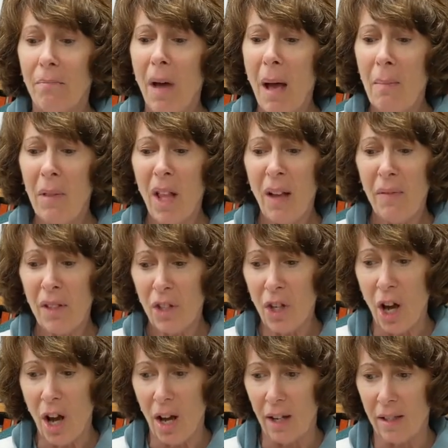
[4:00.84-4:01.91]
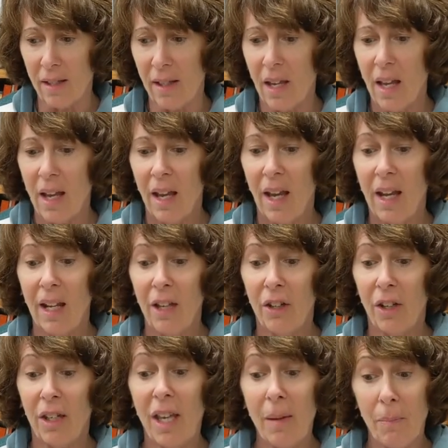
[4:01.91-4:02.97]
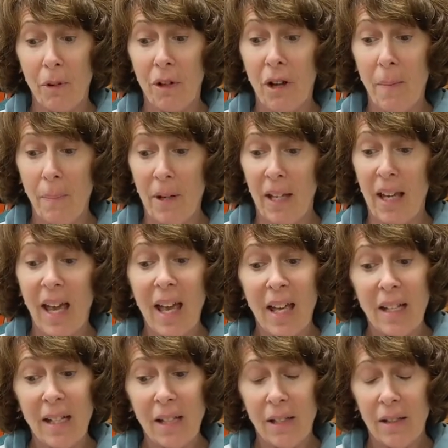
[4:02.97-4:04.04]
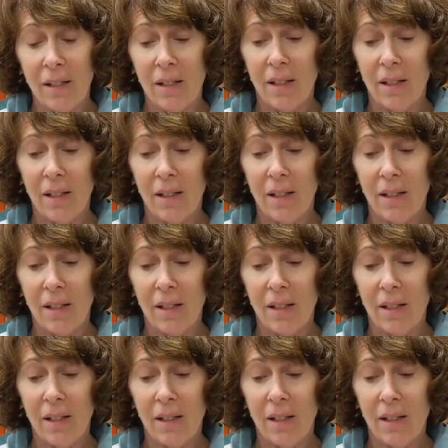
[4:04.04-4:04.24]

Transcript: Mom loves dogs and he could keep her company and